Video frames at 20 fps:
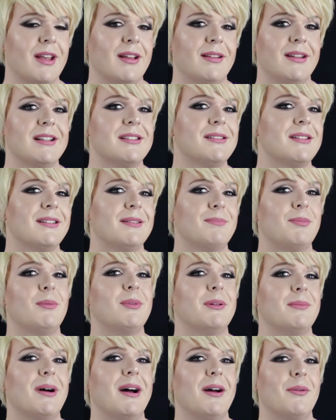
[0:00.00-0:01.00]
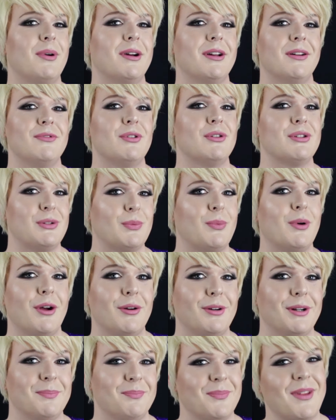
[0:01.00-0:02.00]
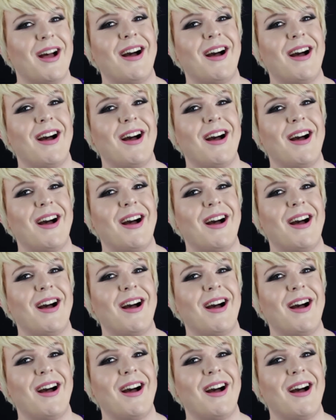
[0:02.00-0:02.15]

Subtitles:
That's probably my way of not swearing.